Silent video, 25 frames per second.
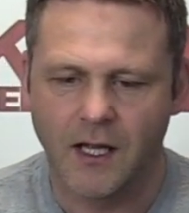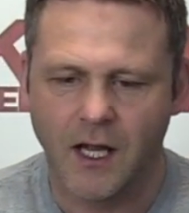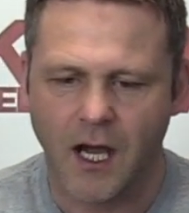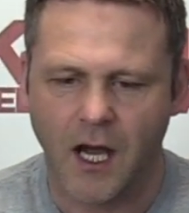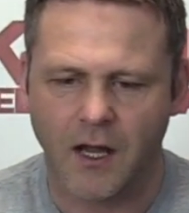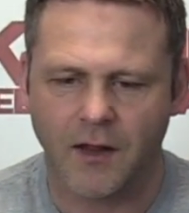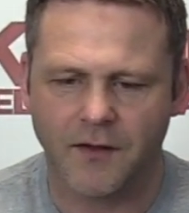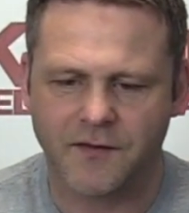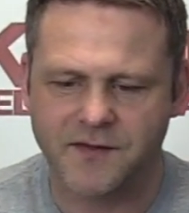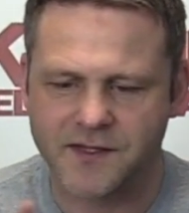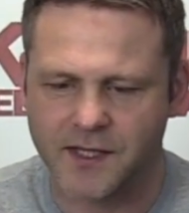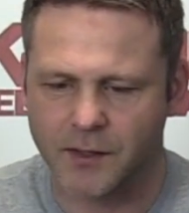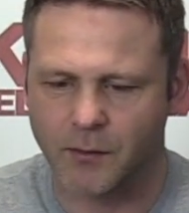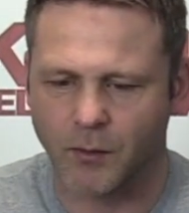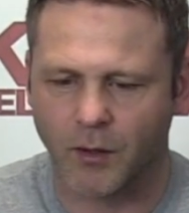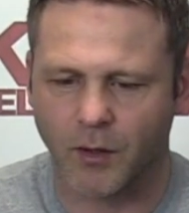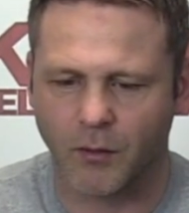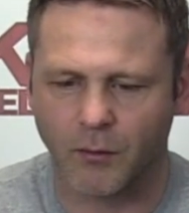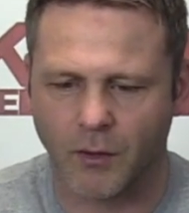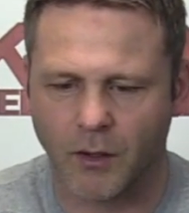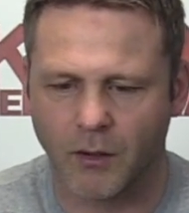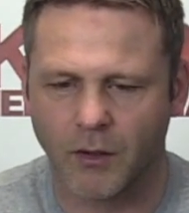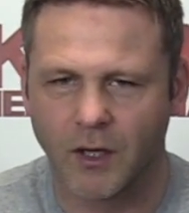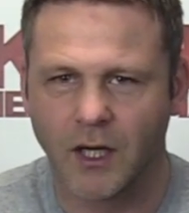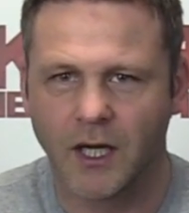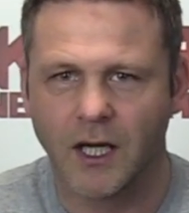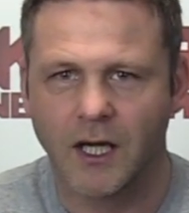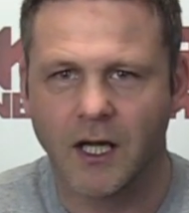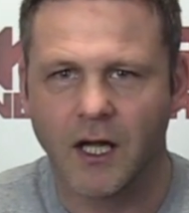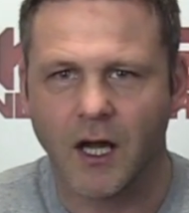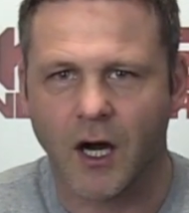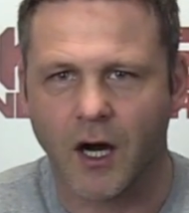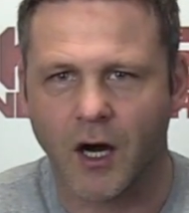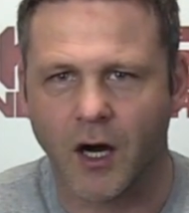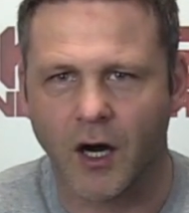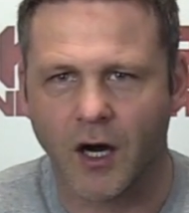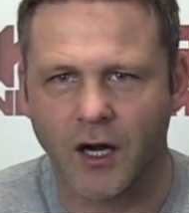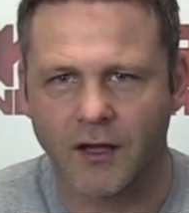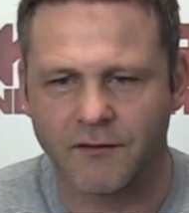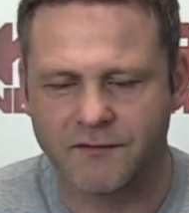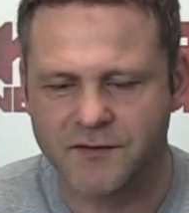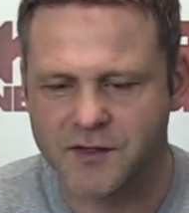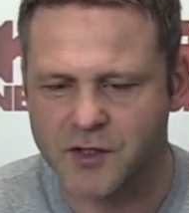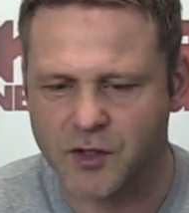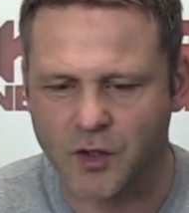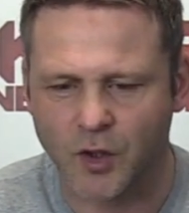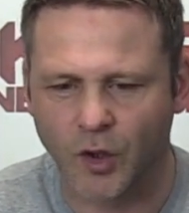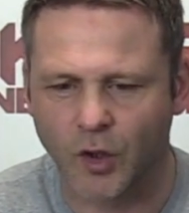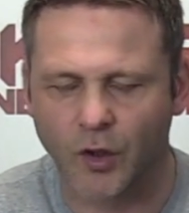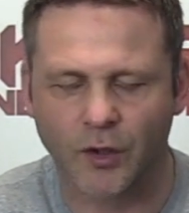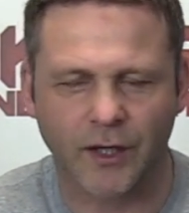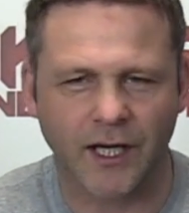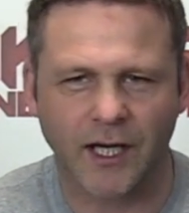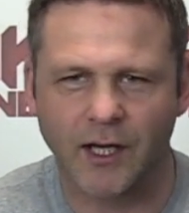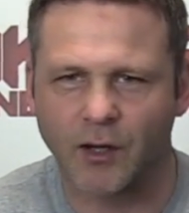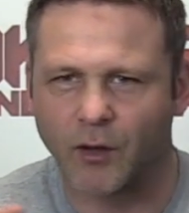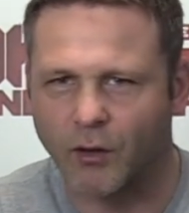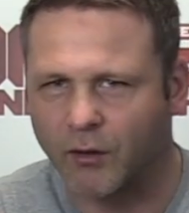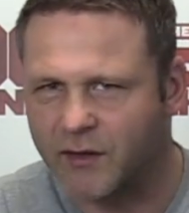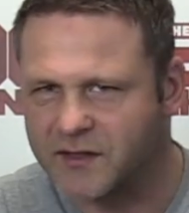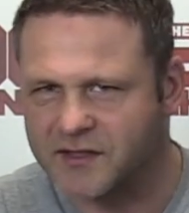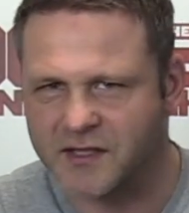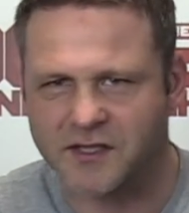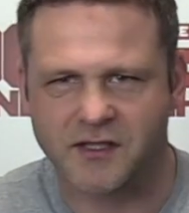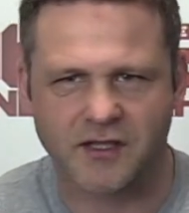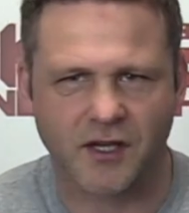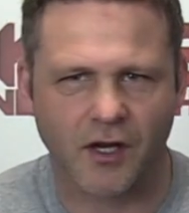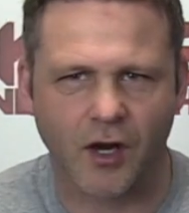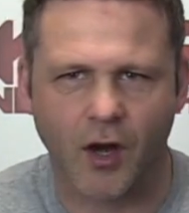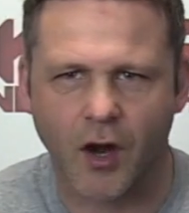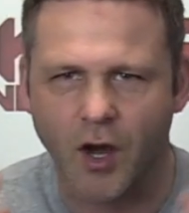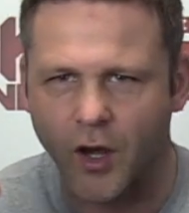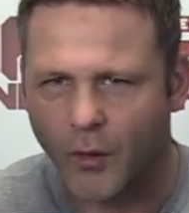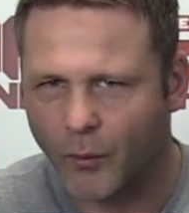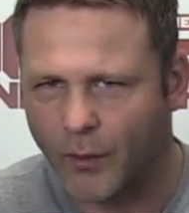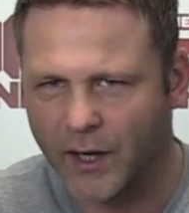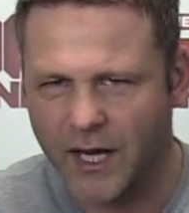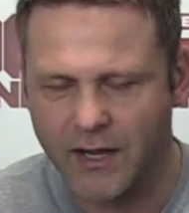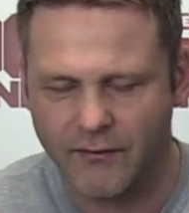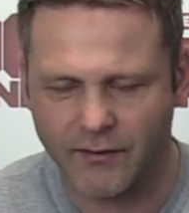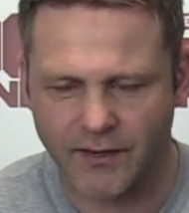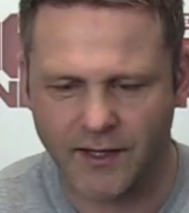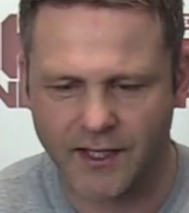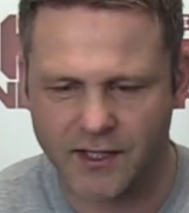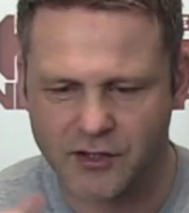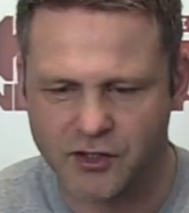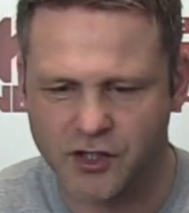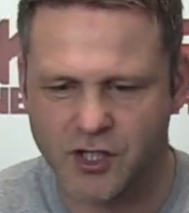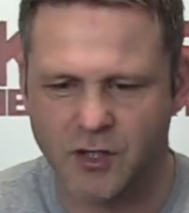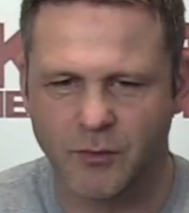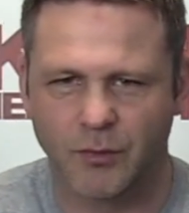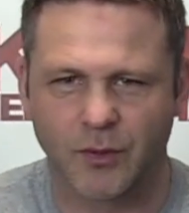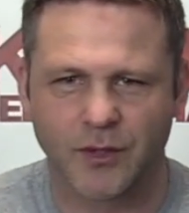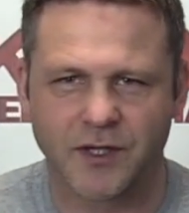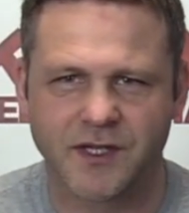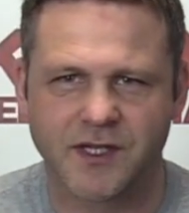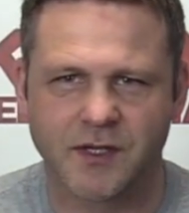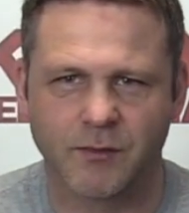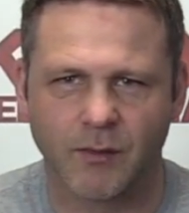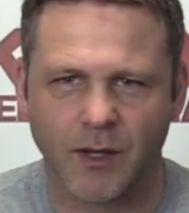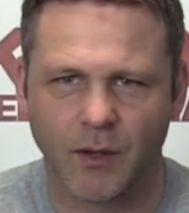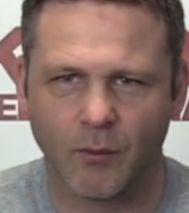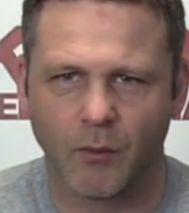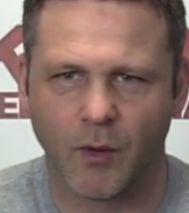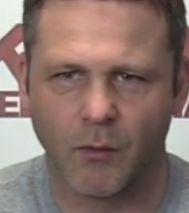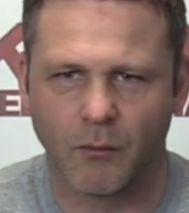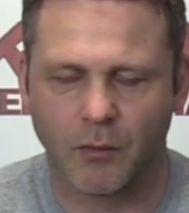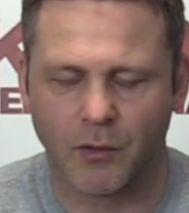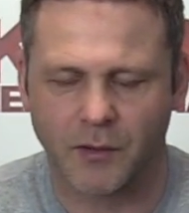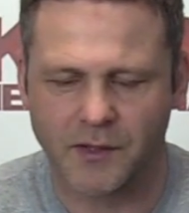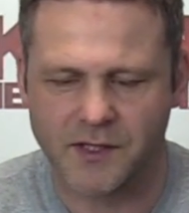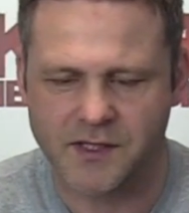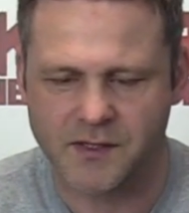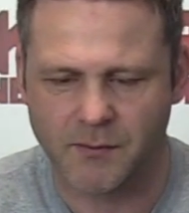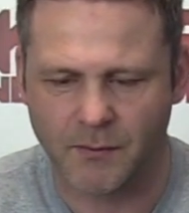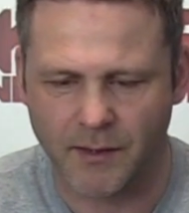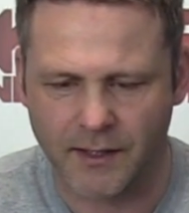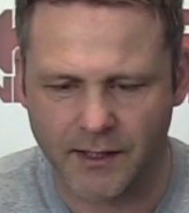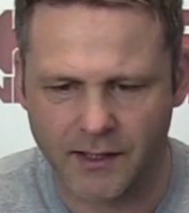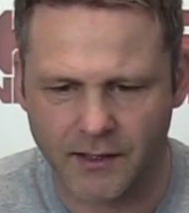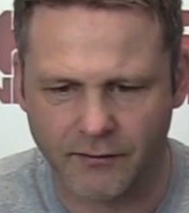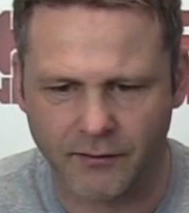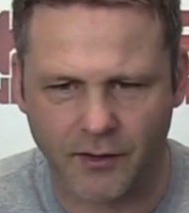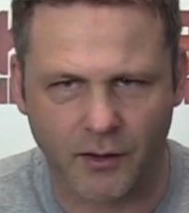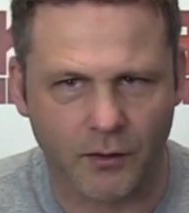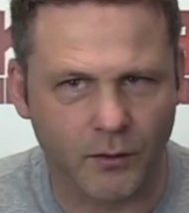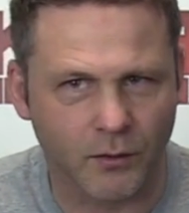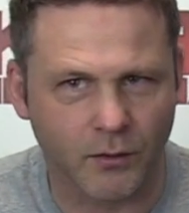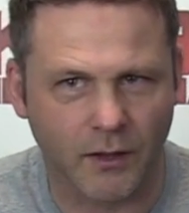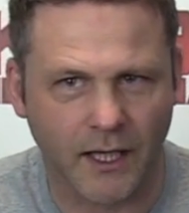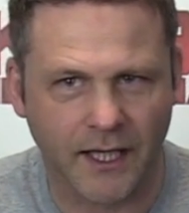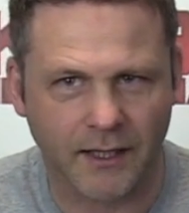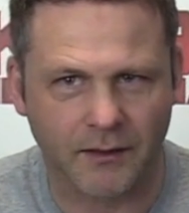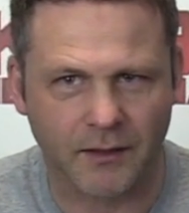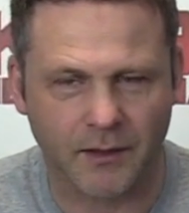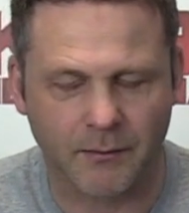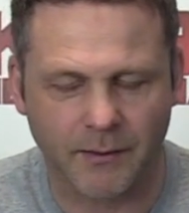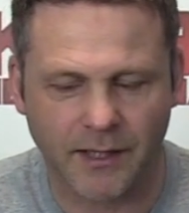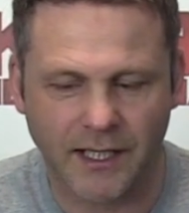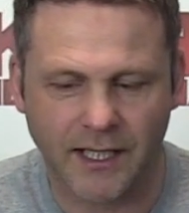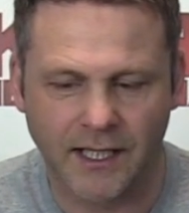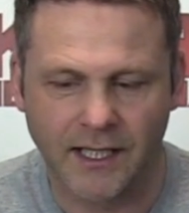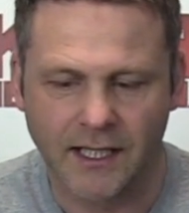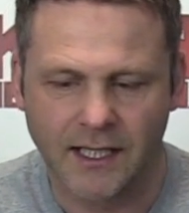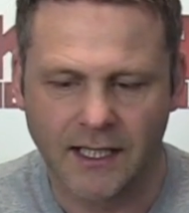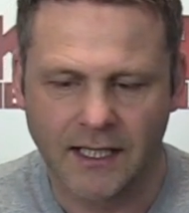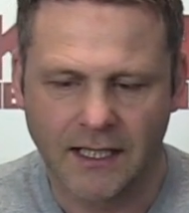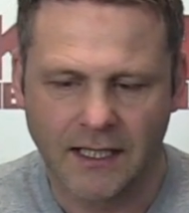And they've said, well, I've scored it, or it's a denial, whatever. That's 2 points to me, 1 point to me. And I've gone, well, hang on a minute.